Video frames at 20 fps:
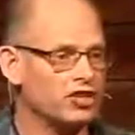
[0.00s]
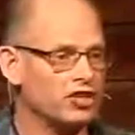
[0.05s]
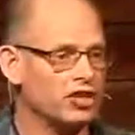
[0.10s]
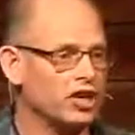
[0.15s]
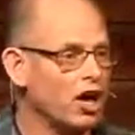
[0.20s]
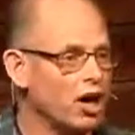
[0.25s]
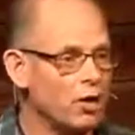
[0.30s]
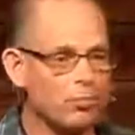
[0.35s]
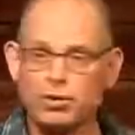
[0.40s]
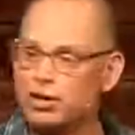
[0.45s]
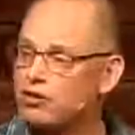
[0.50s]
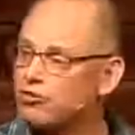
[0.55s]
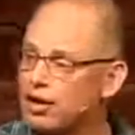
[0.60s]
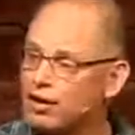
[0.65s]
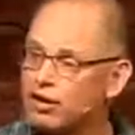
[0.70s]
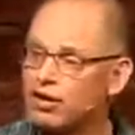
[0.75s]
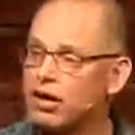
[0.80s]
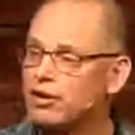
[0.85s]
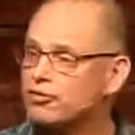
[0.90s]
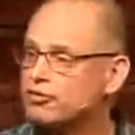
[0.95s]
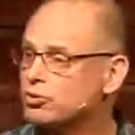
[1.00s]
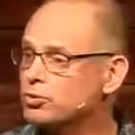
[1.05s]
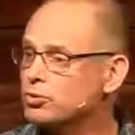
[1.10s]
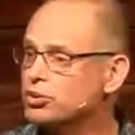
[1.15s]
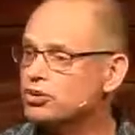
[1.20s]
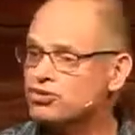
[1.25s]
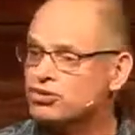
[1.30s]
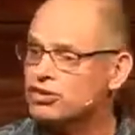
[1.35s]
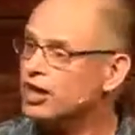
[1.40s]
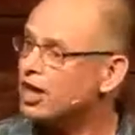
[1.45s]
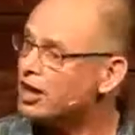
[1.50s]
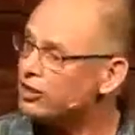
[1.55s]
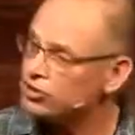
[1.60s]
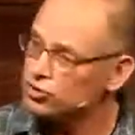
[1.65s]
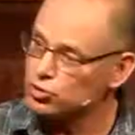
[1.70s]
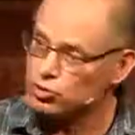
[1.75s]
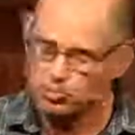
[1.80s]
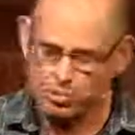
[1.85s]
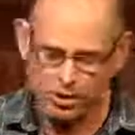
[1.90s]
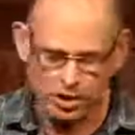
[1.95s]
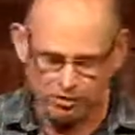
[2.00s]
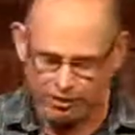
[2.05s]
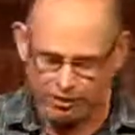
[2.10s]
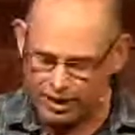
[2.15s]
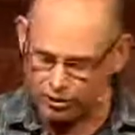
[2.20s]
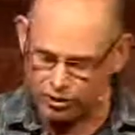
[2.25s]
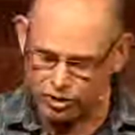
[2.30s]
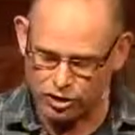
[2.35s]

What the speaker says: and I'll be around afterwards, and others will be around